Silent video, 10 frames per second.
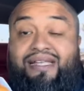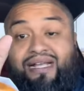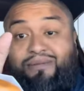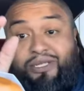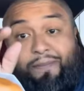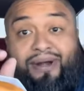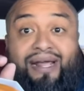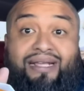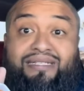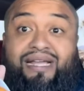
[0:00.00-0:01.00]
I'm
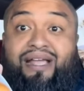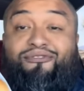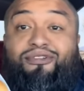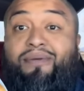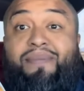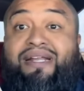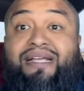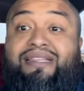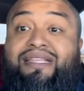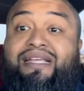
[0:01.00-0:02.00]
surprised. Yeah, for a minute, I
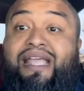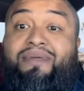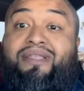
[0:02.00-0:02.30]
thought they gave me